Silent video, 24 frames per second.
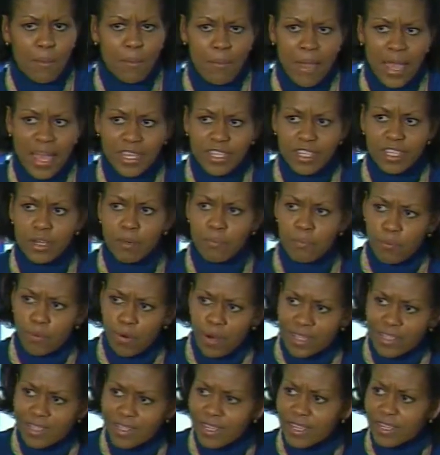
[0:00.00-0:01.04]
imagine a
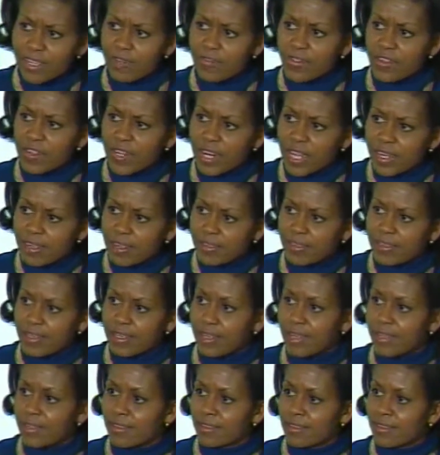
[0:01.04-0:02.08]
president of the United
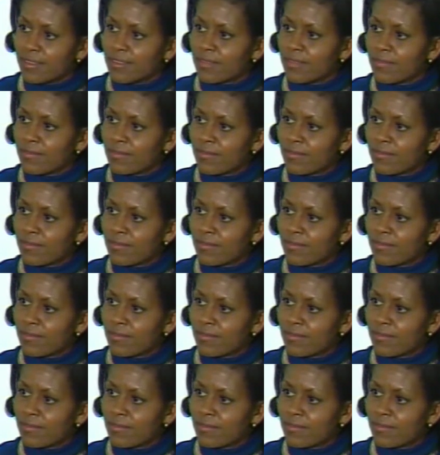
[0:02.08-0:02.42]
States